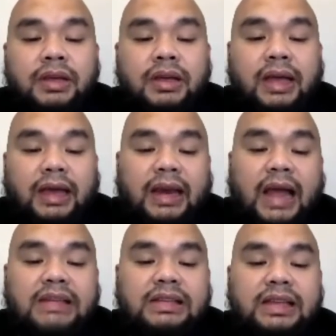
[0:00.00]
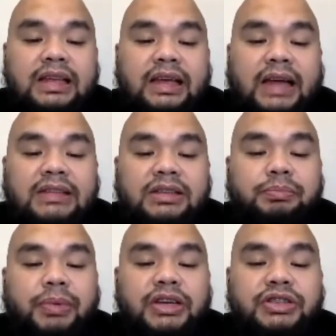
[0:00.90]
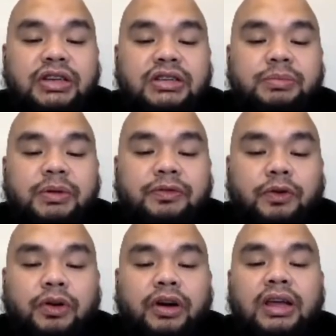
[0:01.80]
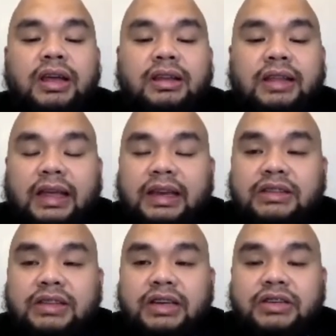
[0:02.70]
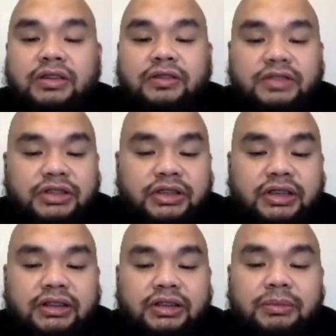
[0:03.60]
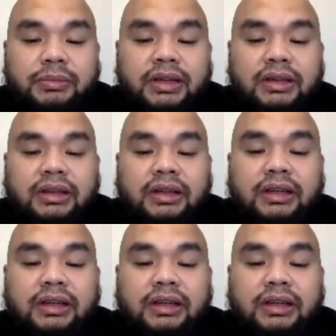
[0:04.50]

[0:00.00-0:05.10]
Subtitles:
and lastly, cancer patients before the initiation of surgical treatment,